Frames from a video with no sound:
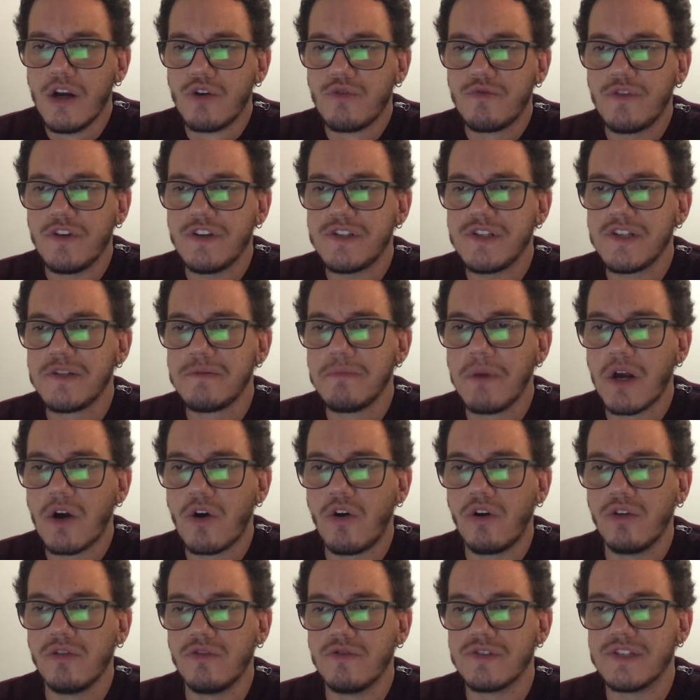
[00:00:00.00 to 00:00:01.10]
Francis
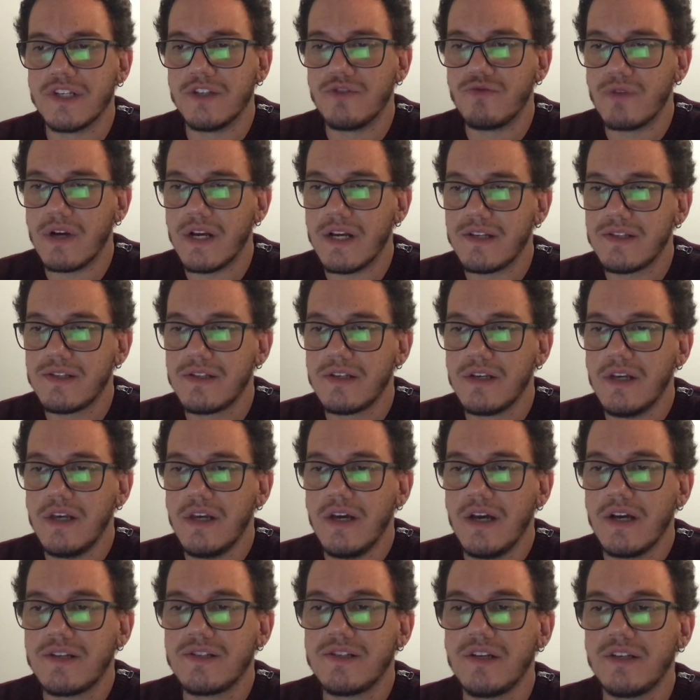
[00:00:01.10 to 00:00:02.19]
Mcconnell's address
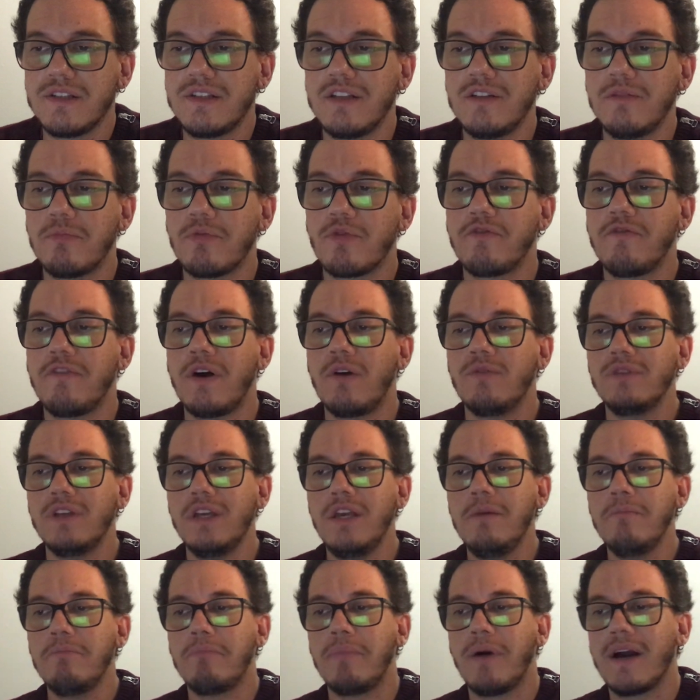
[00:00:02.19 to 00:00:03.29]
exerted a profound
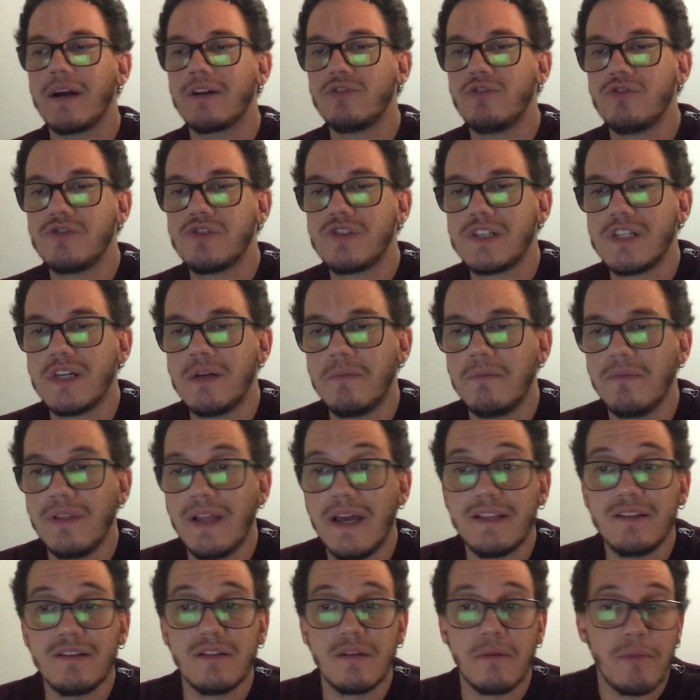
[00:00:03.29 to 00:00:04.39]
impact on some
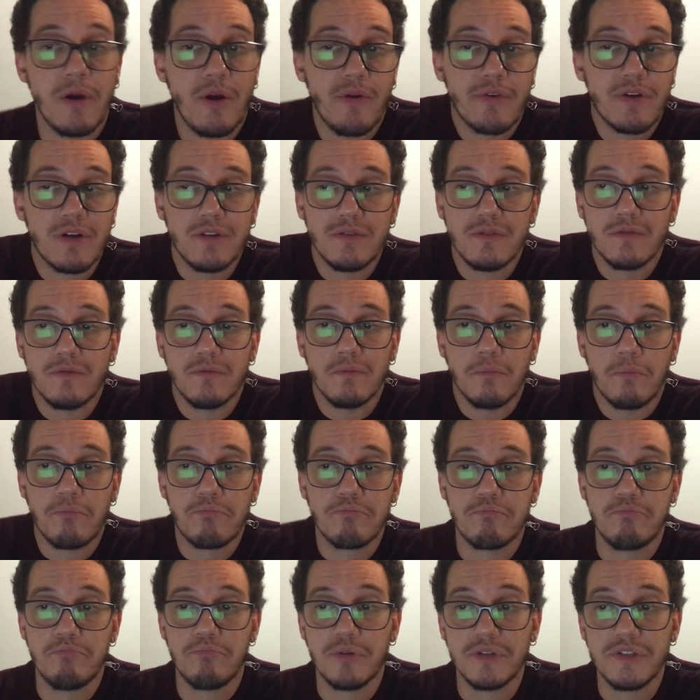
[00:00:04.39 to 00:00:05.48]
Latin American
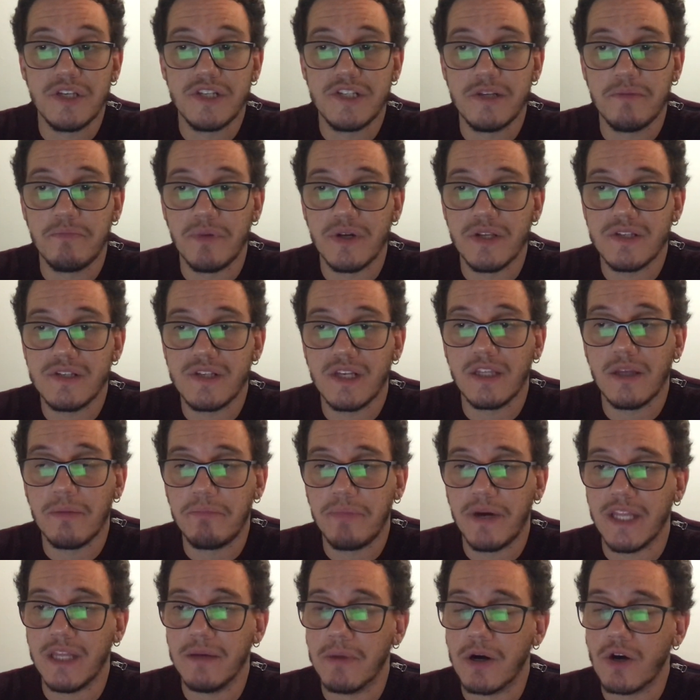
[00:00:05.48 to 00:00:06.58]
participants at the
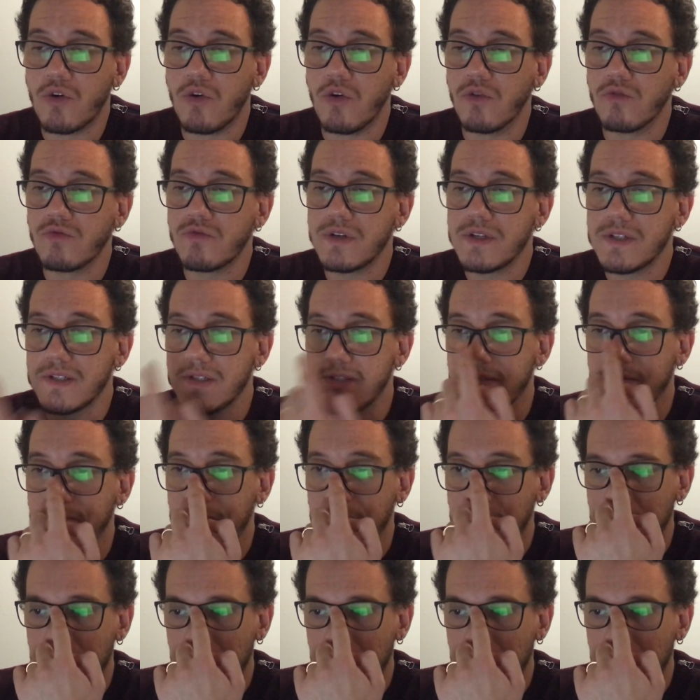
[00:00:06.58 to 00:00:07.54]
Panama Congress.